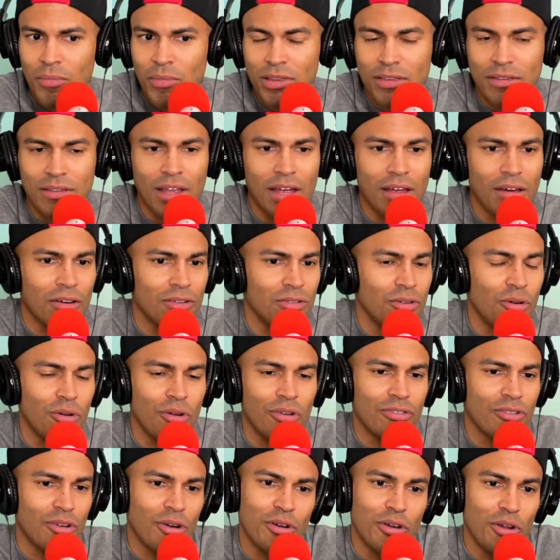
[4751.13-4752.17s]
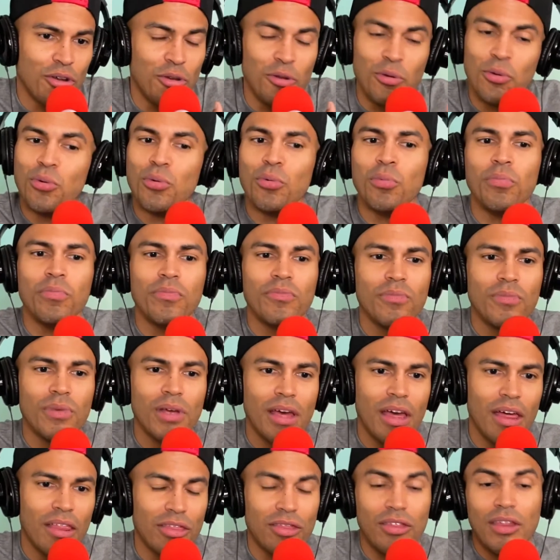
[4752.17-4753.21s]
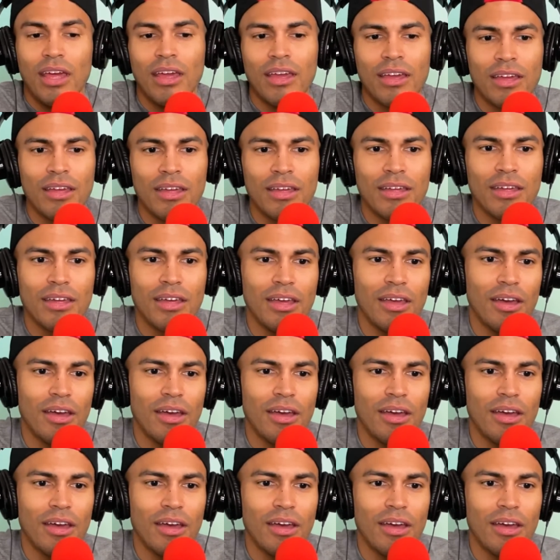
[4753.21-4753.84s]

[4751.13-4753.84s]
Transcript: It's not Hondurans aren't a new thing.